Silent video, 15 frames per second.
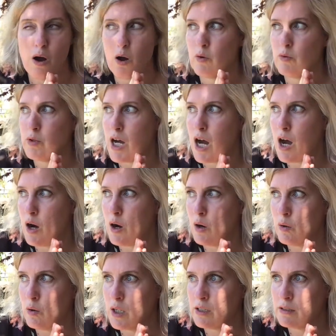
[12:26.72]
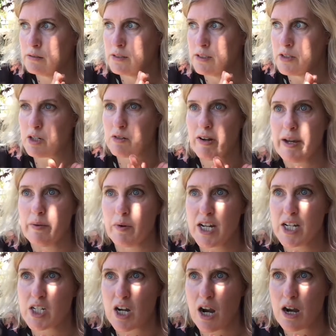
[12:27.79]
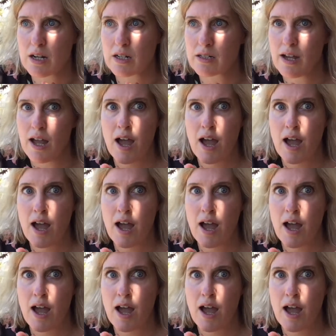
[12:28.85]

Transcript: Oh no, the great white shark